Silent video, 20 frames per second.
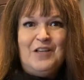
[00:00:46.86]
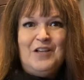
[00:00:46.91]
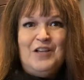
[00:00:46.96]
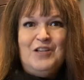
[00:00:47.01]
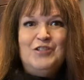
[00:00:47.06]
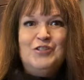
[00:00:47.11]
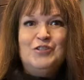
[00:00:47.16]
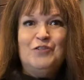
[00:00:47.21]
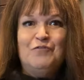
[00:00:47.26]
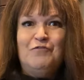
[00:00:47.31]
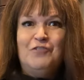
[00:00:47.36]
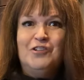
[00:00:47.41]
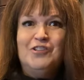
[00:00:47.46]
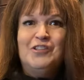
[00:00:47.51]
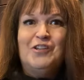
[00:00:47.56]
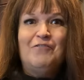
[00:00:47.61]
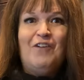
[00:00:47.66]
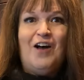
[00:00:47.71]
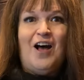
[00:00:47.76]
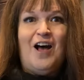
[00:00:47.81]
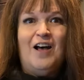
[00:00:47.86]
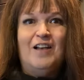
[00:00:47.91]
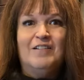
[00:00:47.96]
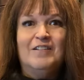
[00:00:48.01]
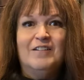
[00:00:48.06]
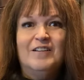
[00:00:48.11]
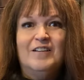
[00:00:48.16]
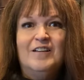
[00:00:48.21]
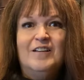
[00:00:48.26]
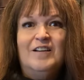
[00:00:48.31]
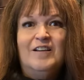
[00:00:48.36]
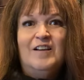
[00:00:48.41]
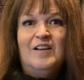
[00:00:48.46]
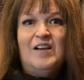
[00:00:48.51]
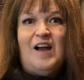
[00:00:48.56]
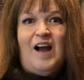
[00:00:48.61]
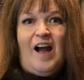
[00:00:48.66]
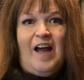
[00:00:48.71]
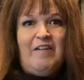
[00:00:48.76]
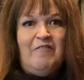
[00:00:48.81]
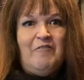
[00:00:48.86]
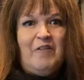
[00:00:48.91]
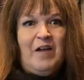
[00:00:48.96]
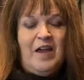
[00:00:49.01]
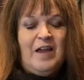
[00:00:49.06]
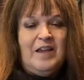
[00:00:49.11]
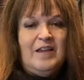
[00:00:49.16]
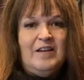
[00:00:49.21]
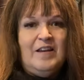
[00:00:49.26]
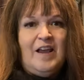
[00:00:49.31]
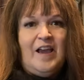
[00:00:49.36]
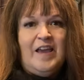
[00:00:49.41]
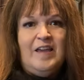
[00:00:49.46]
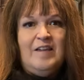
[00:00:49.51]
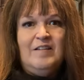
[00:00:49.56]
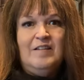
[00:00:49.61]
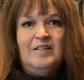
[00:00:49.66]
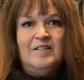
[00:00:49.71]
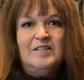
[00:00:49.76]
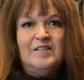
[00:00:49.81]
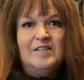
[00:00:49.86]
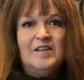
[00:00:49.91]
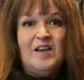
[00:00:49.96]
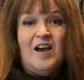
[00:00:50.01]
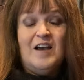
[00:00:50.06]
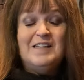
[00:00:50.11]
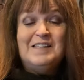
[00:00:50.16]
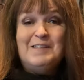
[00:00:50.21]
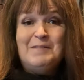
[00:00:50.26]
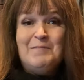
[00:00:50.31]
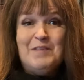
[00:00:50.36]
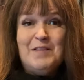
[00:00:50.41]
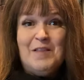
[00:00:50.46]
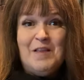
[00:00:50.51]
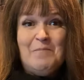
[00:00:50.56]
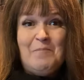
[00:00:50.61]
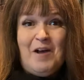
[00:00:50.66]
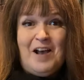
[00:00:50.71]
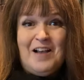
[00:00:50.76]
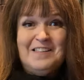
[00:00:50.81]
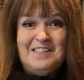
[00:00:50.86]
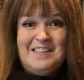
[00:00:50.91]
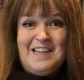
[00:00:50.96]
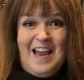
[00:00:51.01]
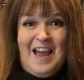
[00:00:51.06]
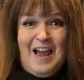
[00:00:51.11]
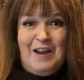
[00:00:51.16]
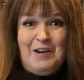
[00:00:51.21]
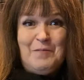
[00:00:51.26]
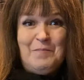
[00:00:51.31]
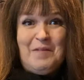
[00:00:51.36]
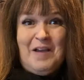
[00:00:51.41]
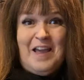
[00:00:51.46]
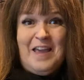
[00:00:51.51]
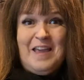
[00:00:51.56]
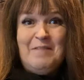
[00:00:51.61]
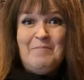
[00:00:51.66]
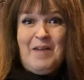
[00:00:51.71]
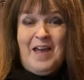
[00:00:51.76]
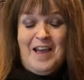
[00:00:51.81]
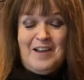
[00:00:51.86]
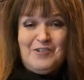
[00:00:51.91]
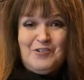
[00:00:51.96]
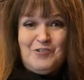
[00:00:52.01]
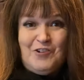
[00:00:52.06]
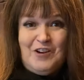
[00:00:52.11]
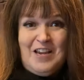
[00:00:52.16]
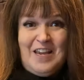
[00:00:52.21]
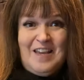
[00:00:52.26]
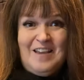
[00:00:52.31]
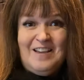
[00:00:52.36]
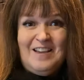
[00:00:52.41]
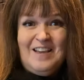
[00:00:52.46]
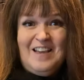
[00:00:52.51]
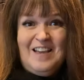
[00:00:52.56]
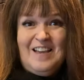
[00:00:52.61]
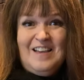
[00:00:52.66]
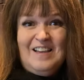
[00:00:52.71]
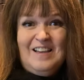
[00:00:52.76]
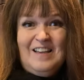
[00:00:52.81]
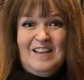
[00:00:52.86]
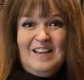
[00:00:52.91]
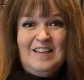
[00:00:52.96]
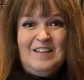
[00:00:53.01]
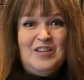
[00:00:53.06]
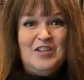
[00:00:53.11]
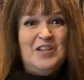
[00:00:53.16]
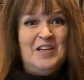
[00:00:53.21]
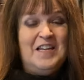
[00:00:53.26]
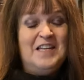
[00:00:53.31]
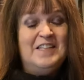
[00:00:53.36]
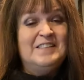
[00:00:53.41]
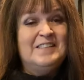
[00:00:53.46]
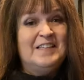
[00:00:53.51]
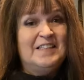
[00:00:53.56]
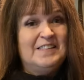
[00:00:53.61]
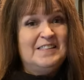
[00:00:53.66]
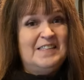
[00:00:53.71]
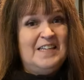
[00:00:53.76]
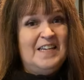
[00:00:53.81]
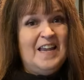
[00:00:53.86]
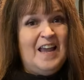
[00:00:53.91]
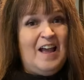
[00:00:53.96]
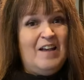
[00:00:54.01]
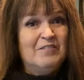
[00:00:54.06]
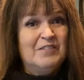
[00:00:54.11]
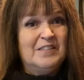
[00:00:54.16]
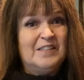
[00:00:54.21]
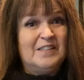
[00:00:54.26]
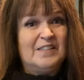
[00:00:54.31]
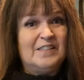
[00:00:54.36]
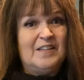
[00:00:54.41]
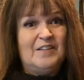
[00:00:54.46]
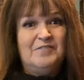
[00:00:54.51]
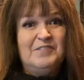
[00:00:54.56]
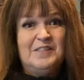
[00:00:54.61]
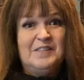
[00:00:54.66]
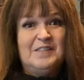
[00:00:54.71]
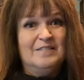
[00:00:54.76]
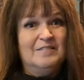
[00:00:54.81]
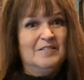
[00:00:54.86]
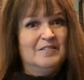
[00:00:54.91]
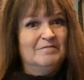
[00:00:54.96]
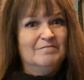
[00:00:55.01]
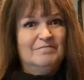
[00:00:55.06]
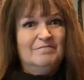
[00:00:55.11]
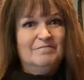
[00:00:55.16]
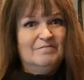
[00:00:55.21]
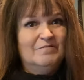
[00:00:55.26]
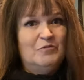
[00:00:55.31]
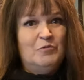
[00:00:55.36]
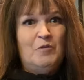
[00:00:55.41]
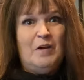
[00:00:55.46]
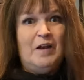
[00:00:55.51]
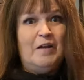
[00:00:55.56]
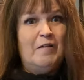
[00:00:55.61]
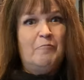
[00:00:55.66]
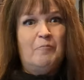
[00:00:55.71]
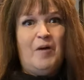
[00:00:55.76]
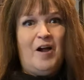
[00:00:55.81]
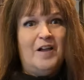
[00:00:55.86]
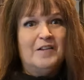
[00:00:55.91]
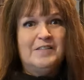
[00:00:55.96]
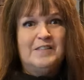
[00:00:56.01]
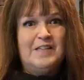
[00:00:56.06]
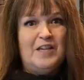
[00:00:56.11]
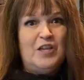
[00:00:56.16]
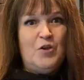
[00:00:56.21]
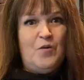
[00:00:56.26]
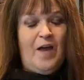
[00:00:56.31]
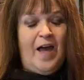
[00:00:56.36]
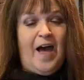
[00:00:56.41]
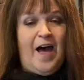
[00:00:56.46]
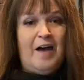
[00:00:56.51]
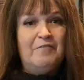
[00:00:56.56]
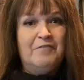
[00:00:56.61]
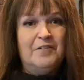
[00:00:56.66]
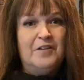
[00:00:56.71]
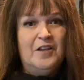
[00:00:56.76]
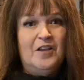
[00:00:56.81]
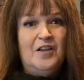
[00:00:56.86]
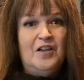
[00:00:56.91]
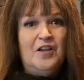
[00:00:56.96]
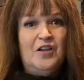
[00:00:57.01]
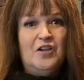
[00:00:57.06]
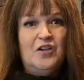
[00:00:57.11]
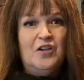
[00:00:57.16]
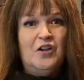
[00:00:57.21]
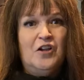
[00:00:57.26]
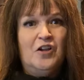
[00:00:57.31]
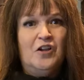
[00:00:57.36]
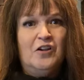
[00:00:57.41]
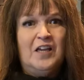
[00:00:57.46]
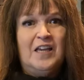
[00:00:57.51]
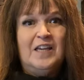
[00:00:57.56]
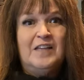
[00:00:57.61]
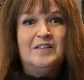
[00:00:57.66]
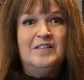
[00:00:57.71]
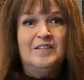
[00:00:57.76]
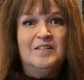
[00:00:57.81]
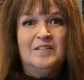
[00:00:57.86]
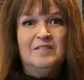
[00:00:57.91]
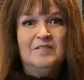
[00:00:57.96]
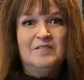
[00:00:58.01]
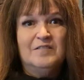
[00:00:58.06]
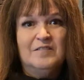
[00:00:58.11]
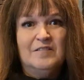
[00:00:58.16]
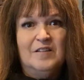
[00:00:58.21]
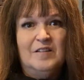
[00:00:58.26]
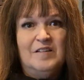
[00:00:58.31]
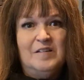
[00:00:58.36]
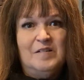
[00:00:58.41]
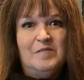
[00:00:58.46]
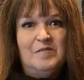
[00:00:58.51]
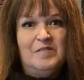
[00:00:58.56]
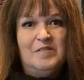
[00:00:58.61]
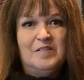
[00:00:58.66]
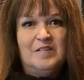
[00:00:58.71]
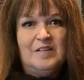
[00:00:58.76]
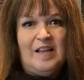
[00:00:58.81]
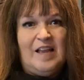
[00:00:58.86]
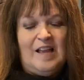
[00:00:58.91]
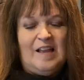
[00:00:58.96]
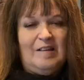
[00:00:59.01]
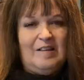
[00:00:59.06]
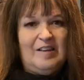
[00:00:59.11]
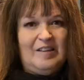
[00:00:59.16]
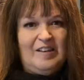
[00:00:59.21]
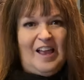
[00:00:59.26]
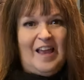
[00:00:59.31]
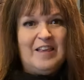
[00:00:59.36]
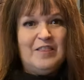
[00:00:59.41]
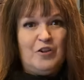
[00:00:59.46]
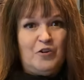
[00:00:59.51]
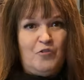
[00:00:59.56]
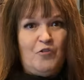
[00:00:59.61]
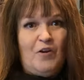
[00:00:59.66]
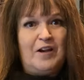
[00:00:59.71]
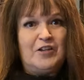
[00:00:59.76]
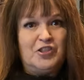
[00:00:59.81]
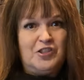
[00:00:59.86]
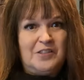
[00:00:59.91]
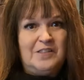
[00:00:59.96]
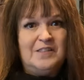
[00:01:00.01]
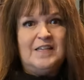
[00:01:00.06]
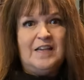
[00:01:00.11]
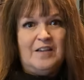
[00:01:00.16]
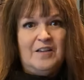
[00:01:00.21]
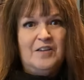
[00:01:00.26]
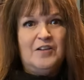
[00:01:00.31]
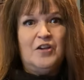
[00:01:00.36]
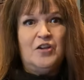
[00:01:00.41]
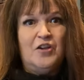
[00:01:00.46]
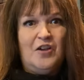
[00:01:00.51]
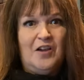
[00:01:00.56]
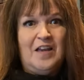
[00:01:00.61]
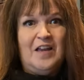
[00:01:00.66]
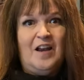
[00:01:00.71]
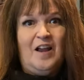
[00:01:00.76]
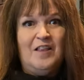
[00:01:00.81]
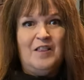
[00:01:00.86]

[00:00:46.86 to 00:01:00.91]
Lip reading: So first of all, I went and I got some of the pasta out of my pantry, and you need 16 ounces of whatever pasta you have. Cook it like the directions tell you to cook it on